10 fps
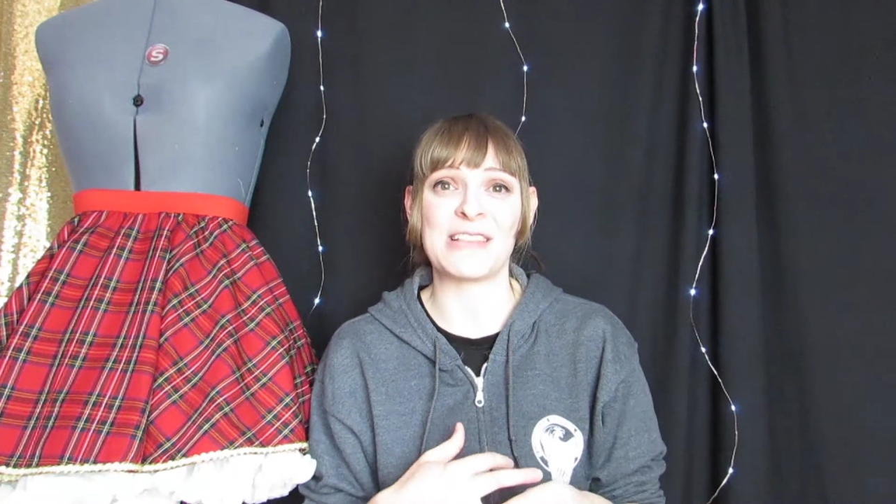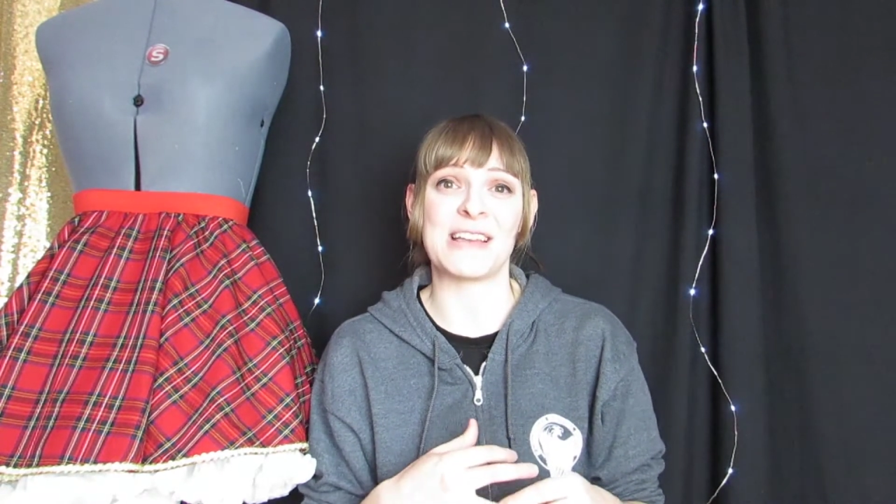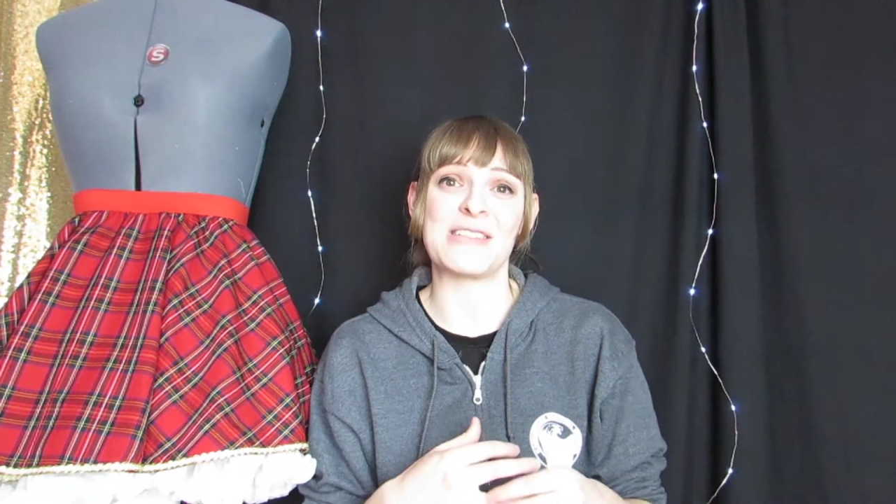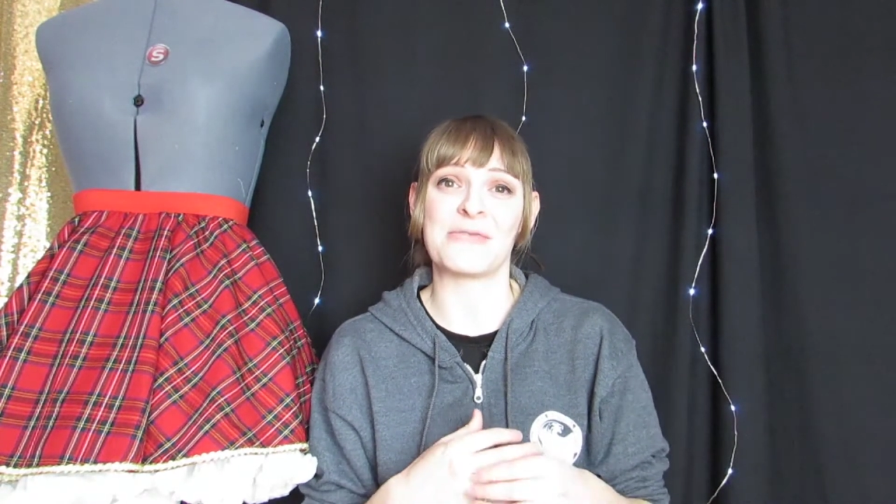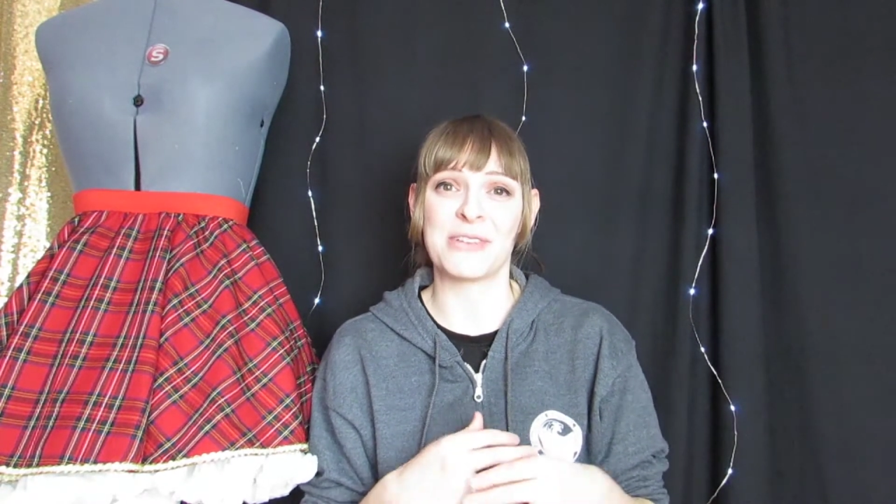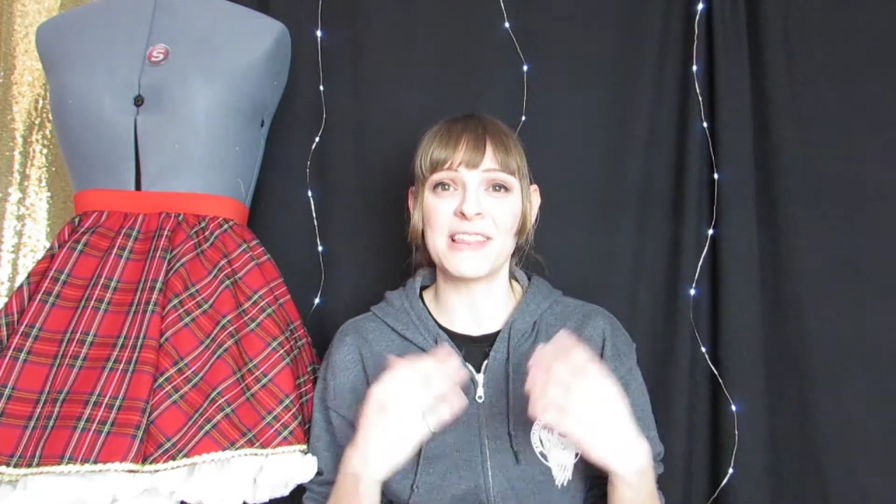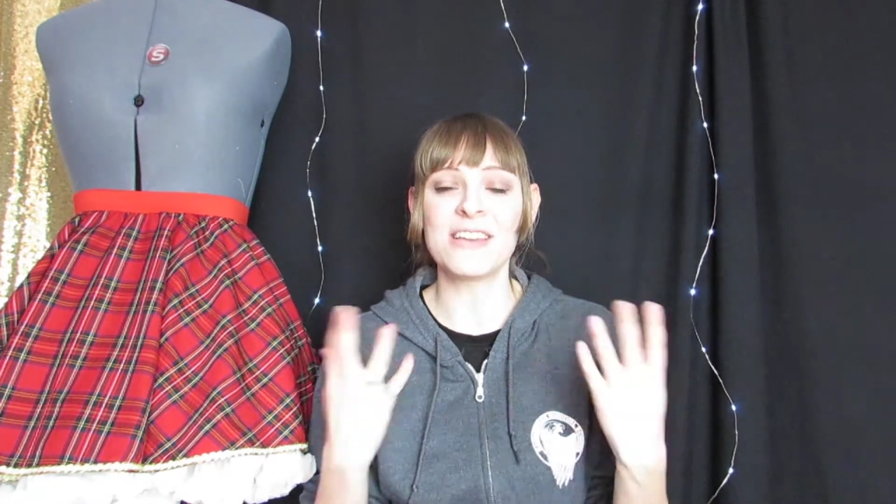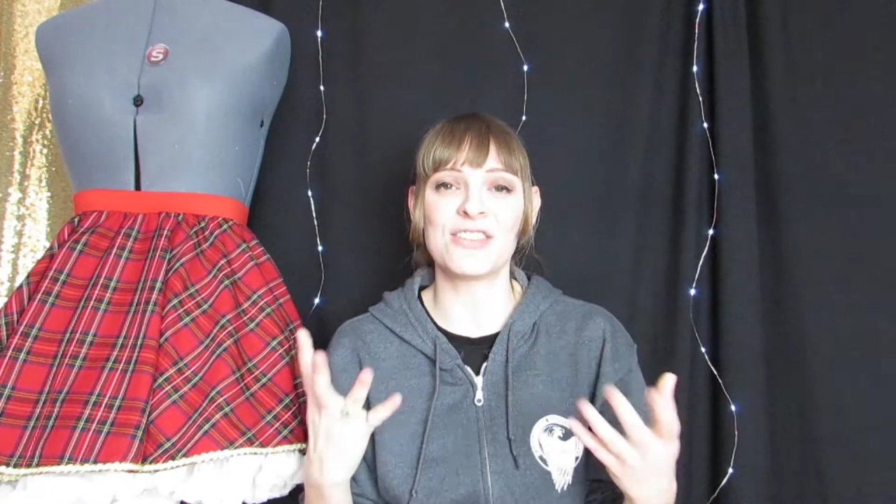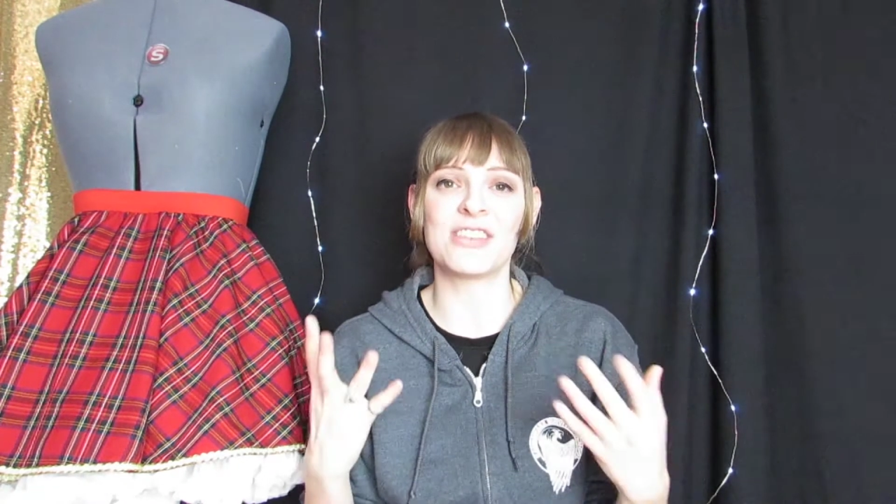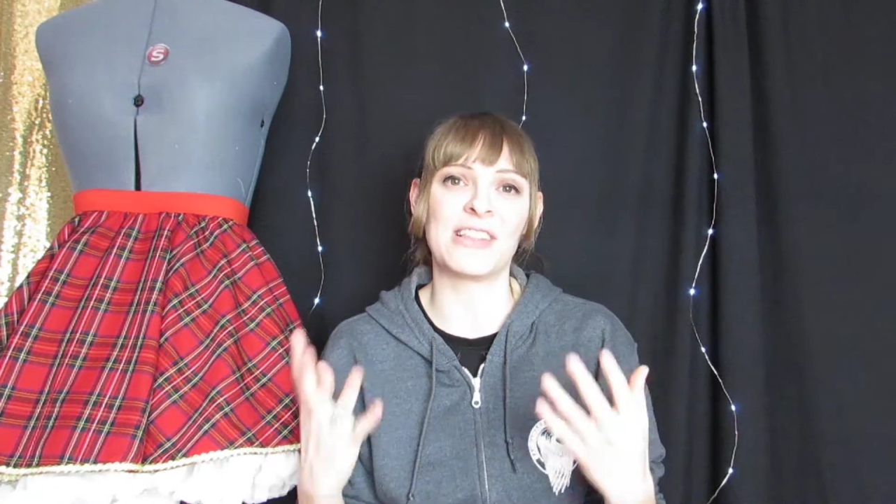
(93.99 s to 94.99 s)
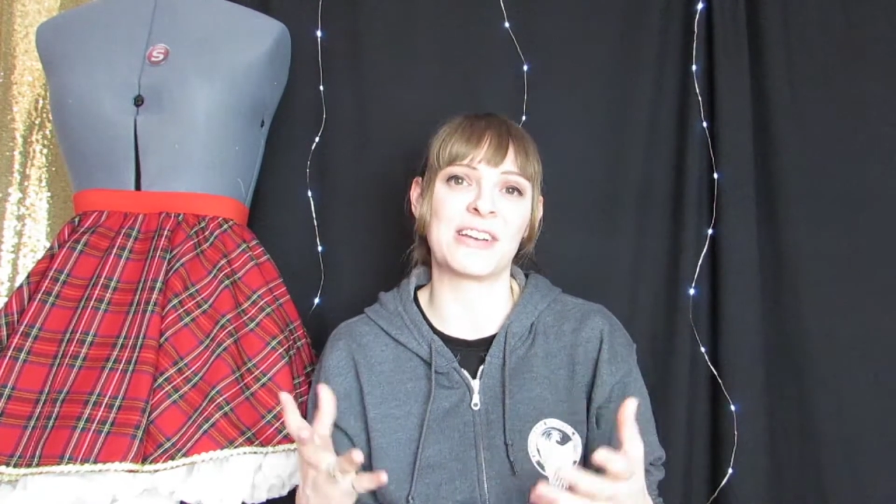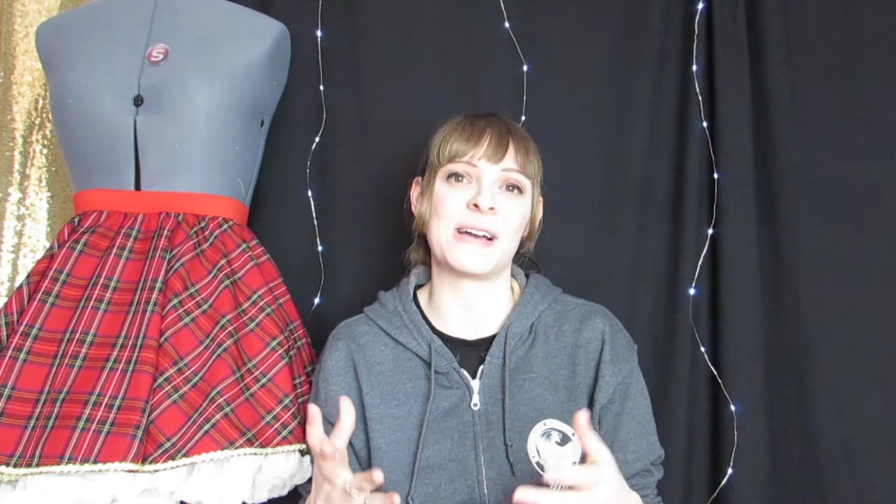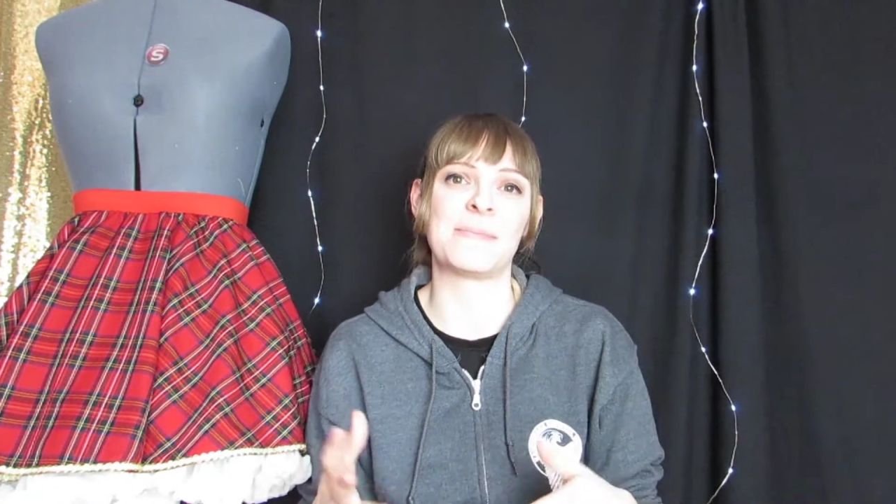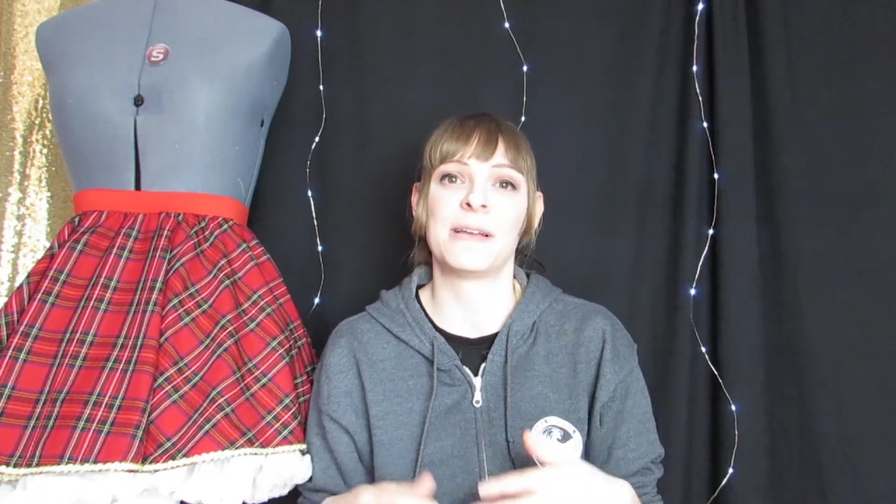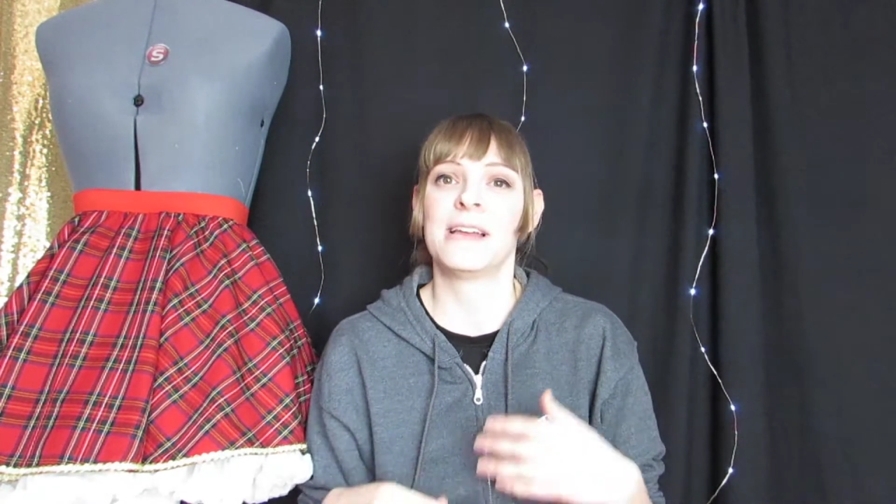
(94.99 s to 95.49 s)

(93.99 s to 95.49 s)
that you really should look up